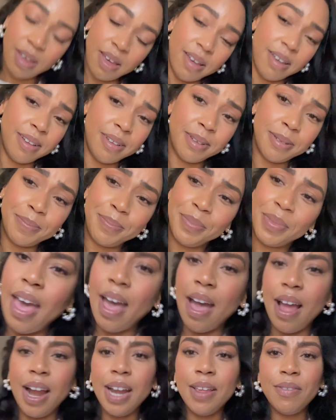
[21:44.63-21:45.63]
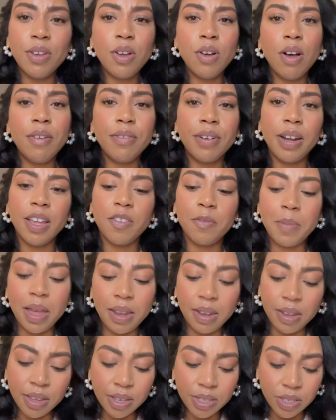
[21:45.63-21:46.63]
Um, I didn't even go over any of my
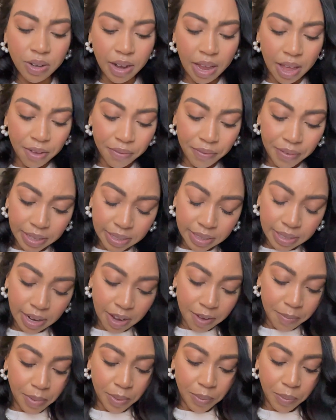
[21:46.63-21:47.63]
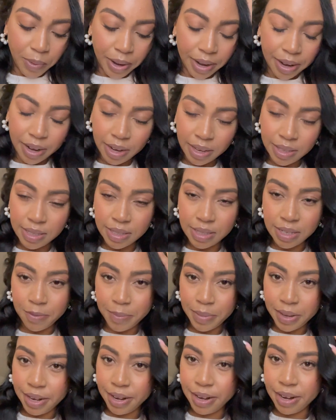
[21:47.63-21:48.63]
looks or outfits that I've been wearing since I've
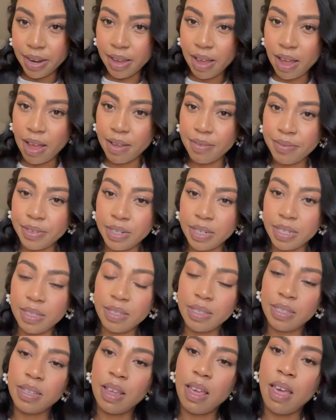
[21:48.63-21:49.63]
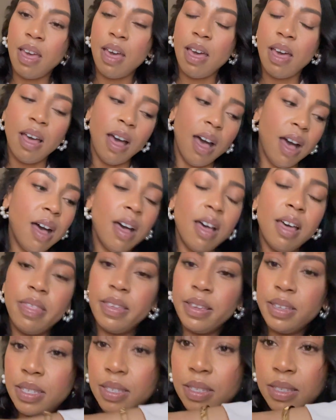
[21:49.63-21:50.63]
been here at conference. Uh,
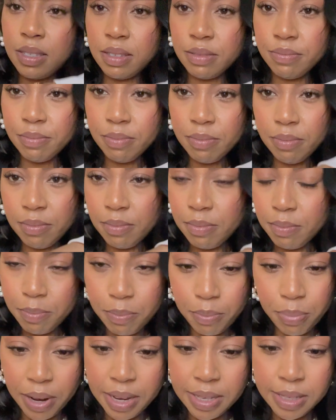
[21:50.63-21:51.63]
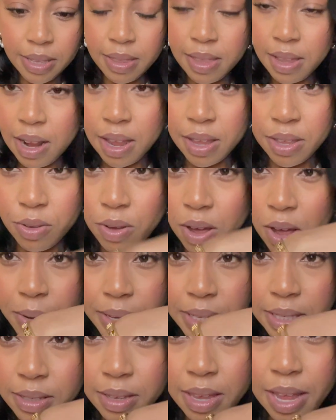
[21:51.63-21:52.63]
this bracelet that I, you
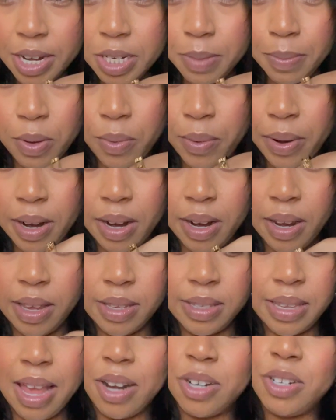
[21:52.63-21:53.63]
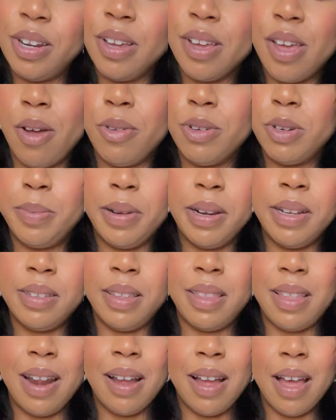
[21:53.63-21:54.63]
always catch me wearing is actually a Coach
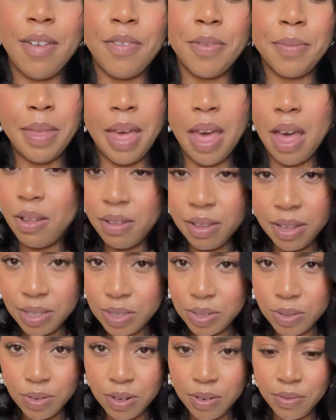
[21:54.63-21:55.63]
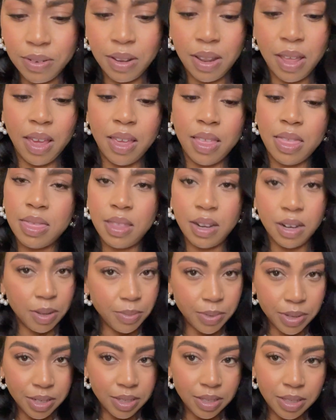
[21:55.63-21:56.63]
bracelet that I got from the outlet store for like 30
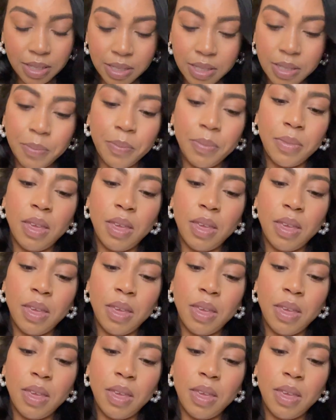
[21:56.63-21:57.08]
bucks.